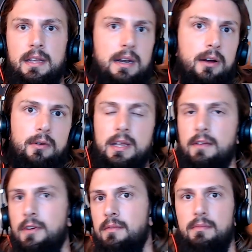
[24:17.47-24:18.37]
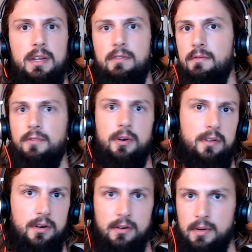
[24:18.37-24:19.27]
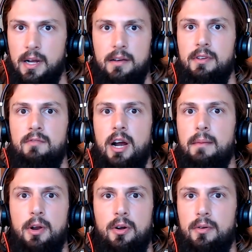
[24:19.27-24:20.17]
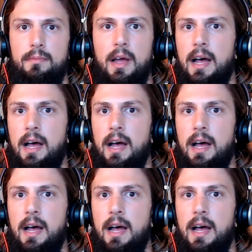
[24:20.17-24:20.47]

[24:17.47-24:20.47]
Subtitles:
even further kind of environmental